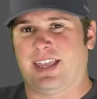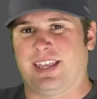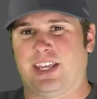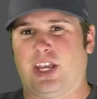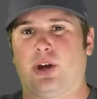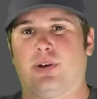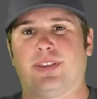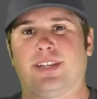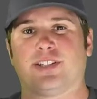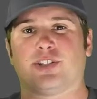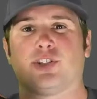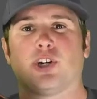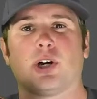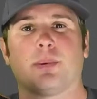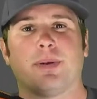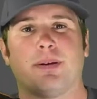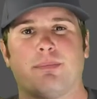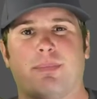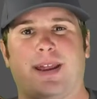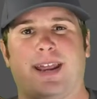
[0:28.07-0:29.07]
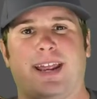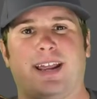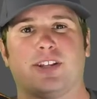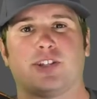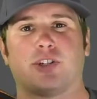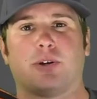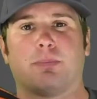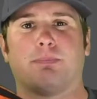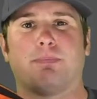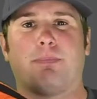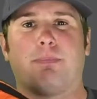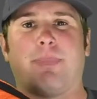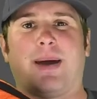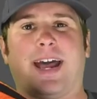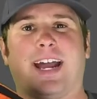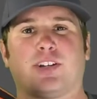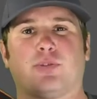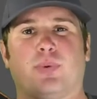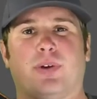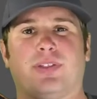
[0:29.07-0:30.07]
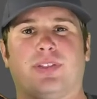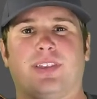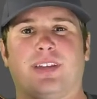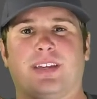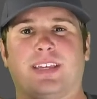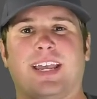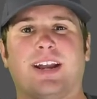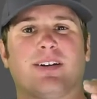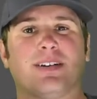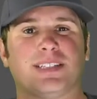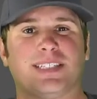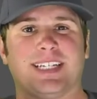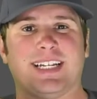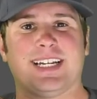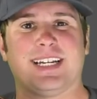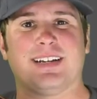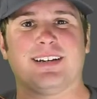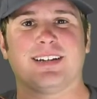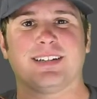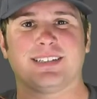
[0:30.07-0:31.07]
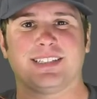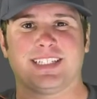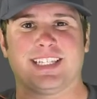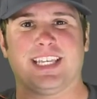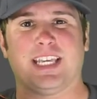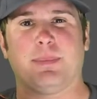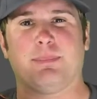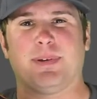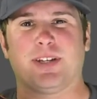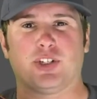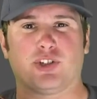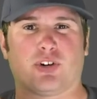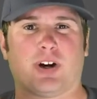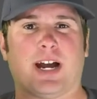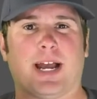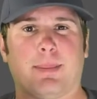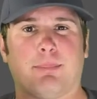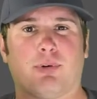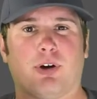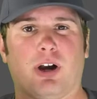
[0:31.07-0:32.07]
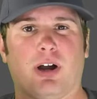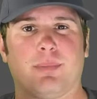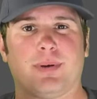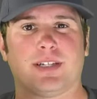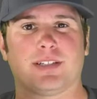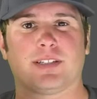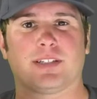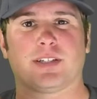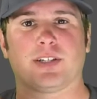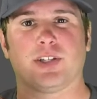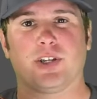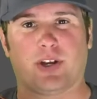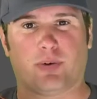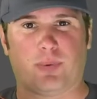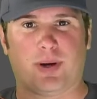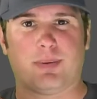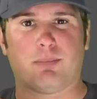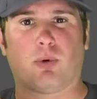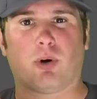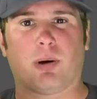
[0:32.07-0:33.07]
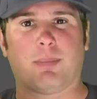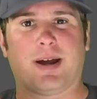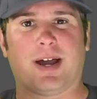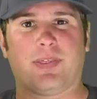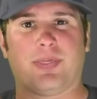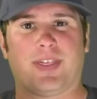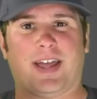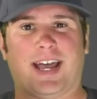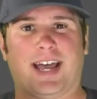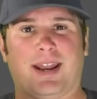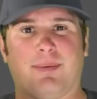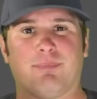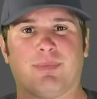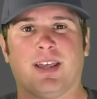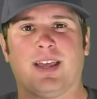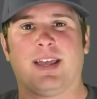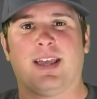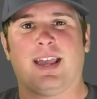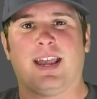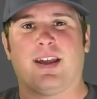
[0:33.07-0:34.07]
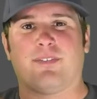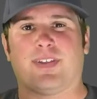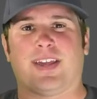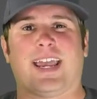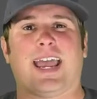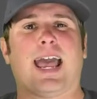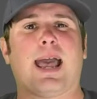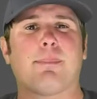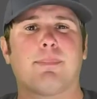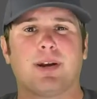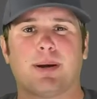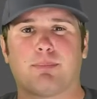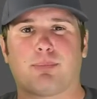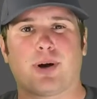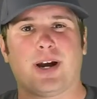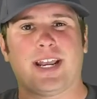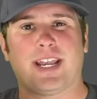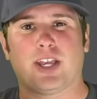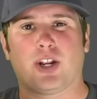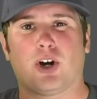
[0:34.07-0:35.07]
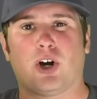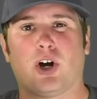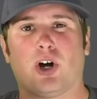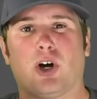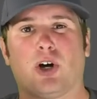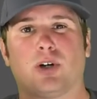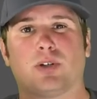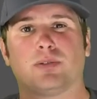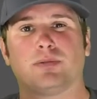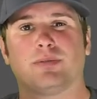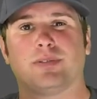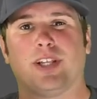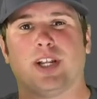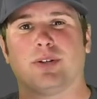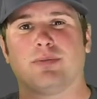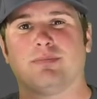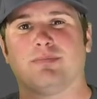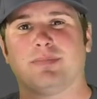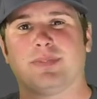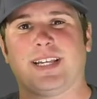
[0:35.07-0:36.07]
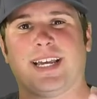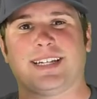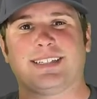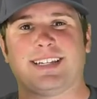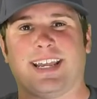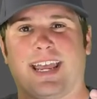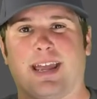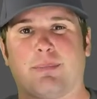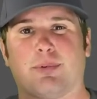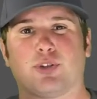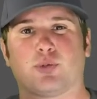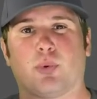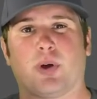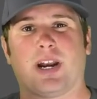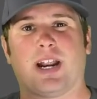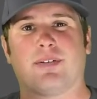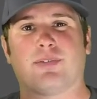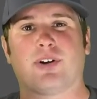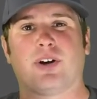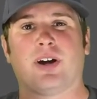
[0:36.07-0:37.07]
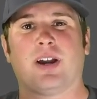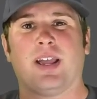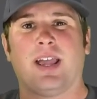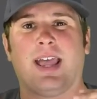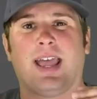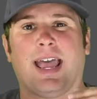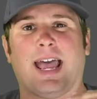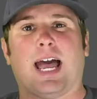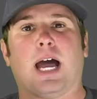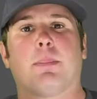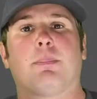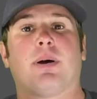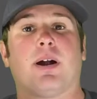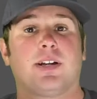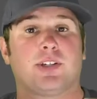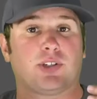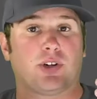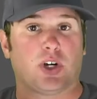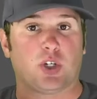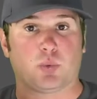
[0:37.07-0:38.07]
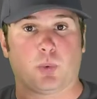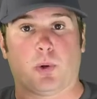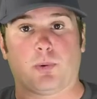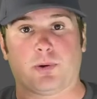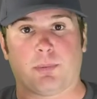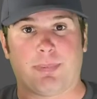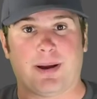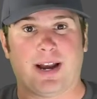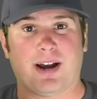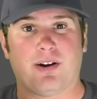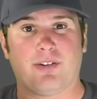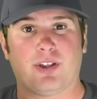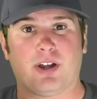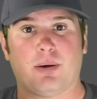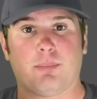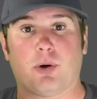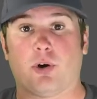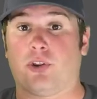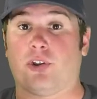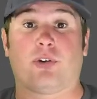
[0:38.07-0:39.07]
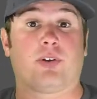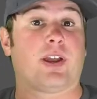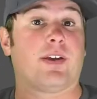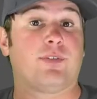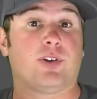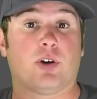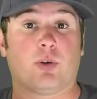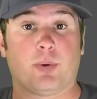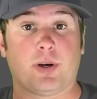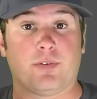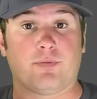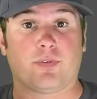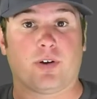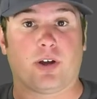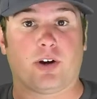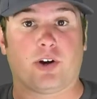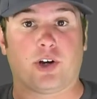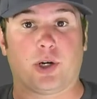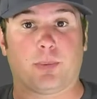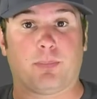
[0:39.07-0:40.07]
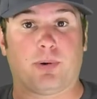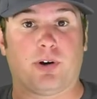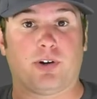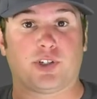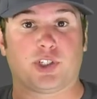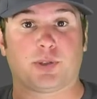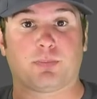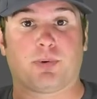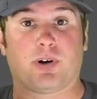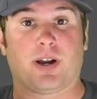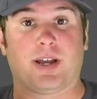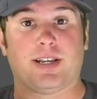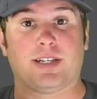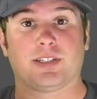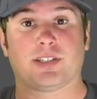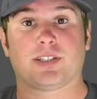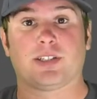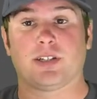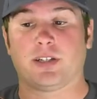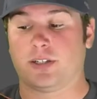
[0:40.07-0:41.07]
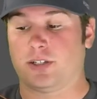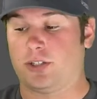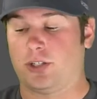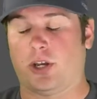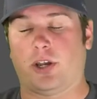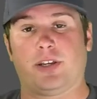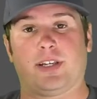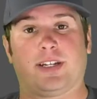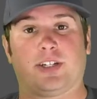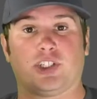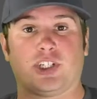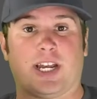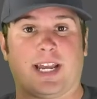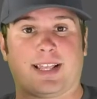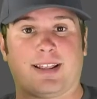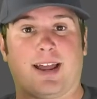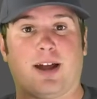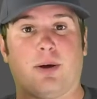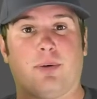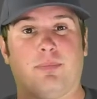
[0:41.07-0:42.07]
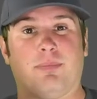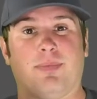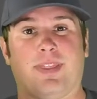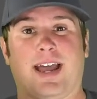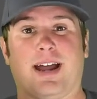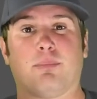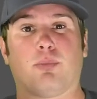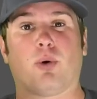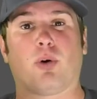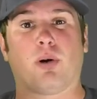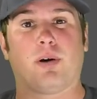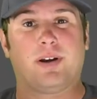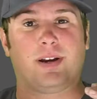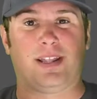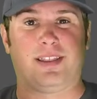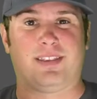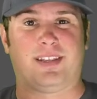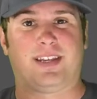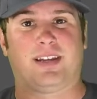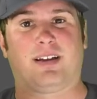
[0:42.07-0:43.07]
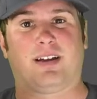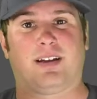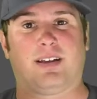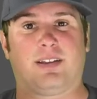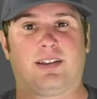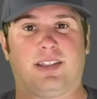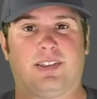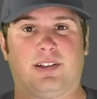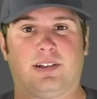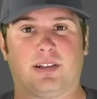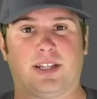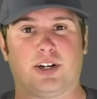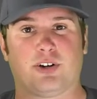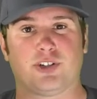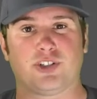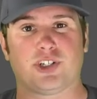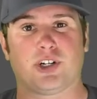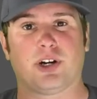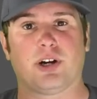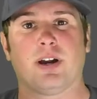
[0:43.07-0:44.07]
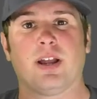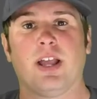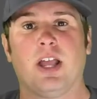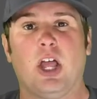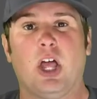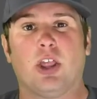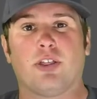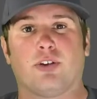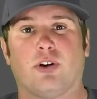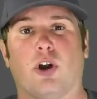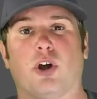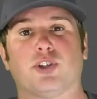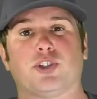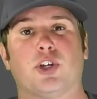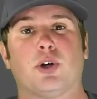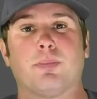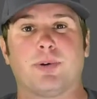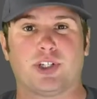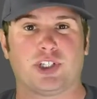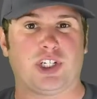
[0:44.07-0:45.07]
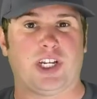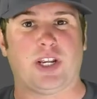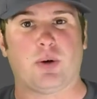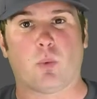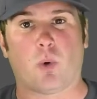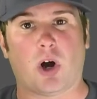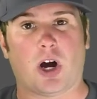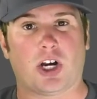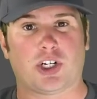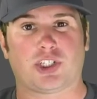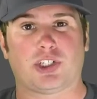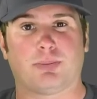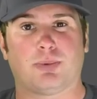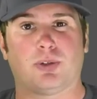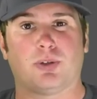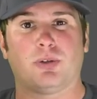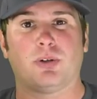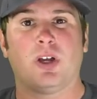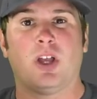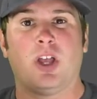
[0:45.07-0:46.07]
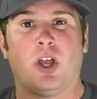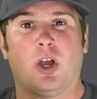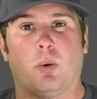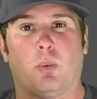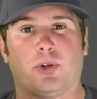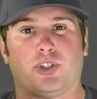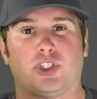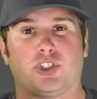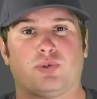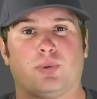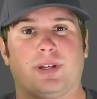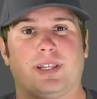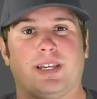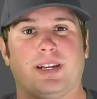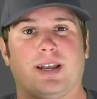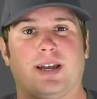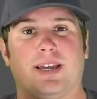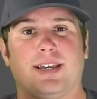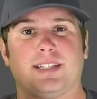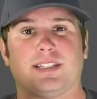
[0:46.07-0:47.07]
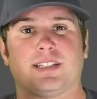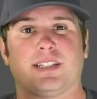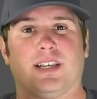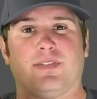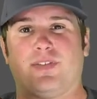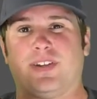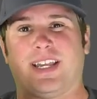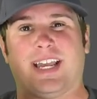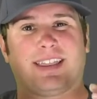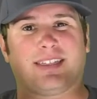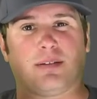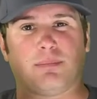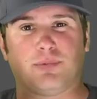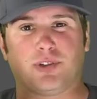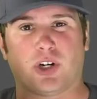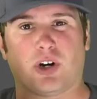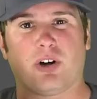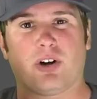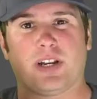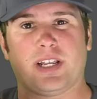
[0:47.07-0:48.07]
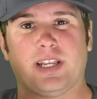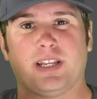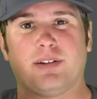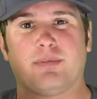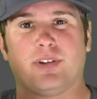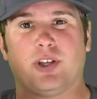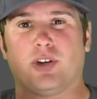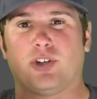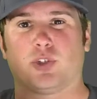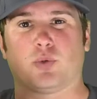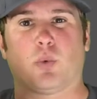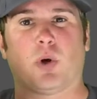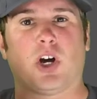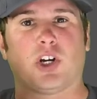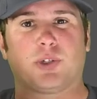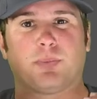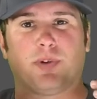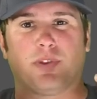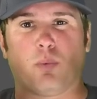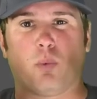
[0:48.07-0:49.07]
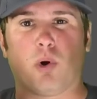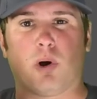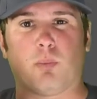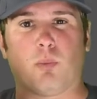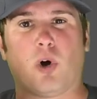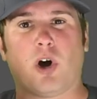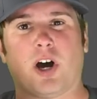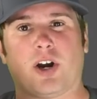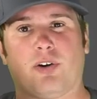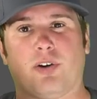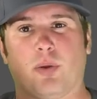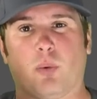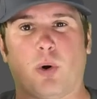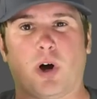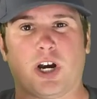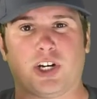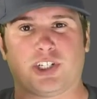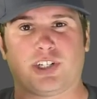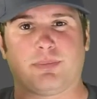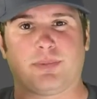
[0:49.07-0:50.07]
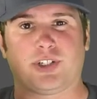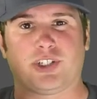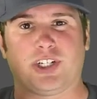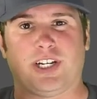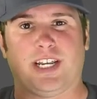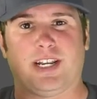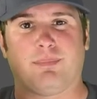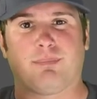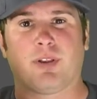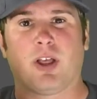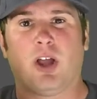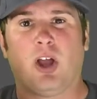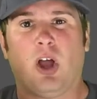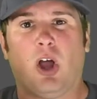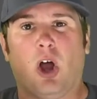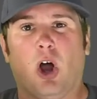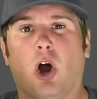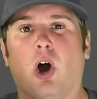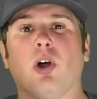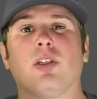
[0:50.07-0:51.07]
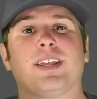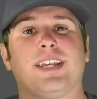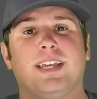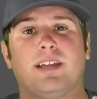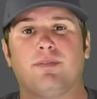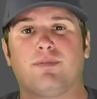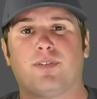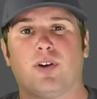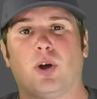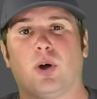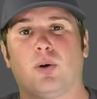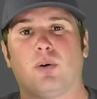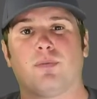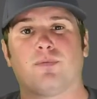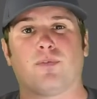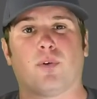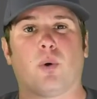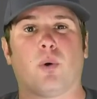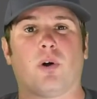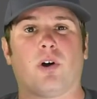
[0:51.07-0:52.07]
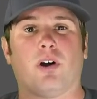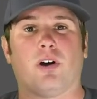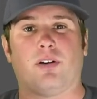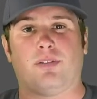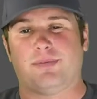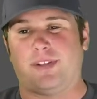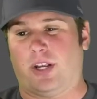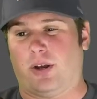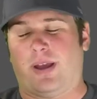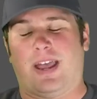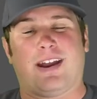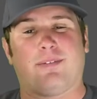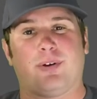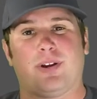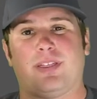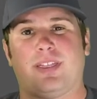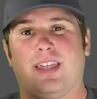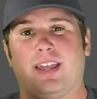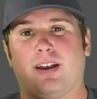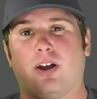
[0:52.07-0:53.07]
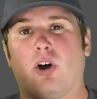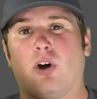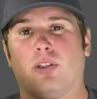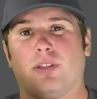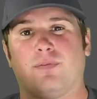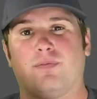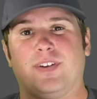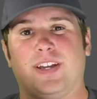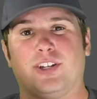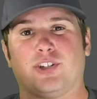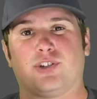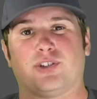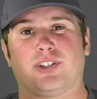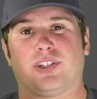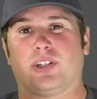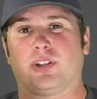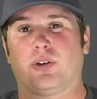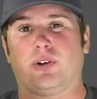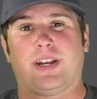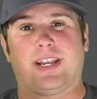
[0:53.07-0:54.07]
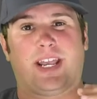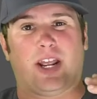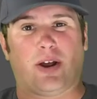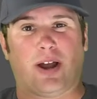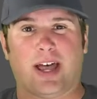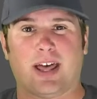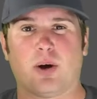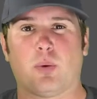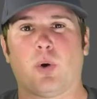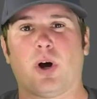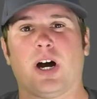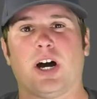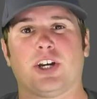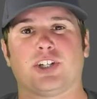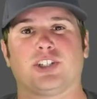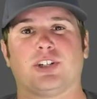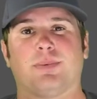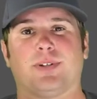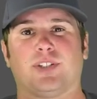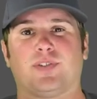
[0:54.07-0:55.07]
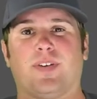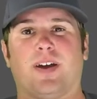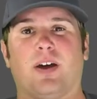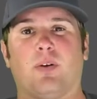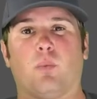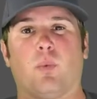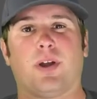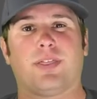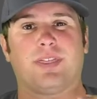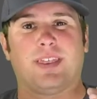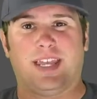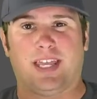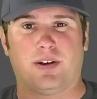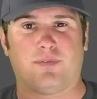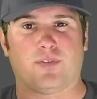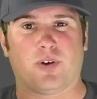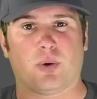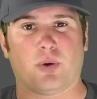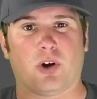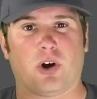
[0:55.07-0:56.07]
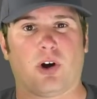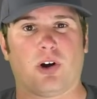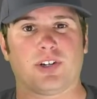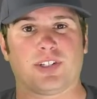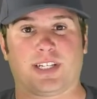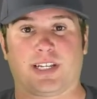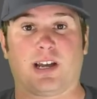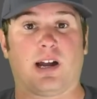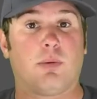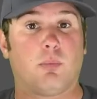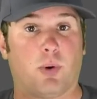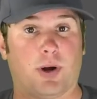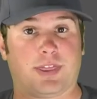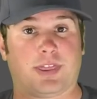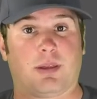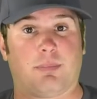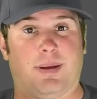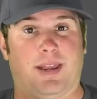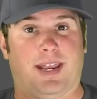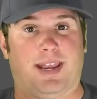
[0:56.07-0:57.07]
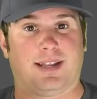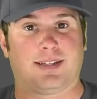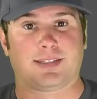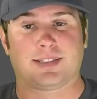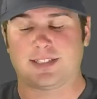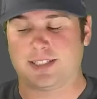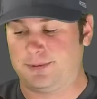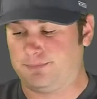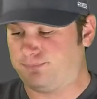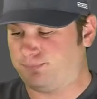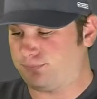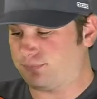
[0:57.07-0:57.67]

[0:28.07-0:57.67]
You know, and these Durban pants are backed with the guaranteed to keep you dry promise. You can read more about that they happen to break at all, you know, get damaged, whatever, Alpinestars will repair them or they'll give you a refund on your purchase price. You know, you can check out that more in the, uh, in the literature. They're also machine washable, which is really nice. If you get them dirty, you know, just wash them with warm water in the washing machine. All the info for, you know, everything, all the features, including, you know, how to wash them is found with the info cards that come with the pants.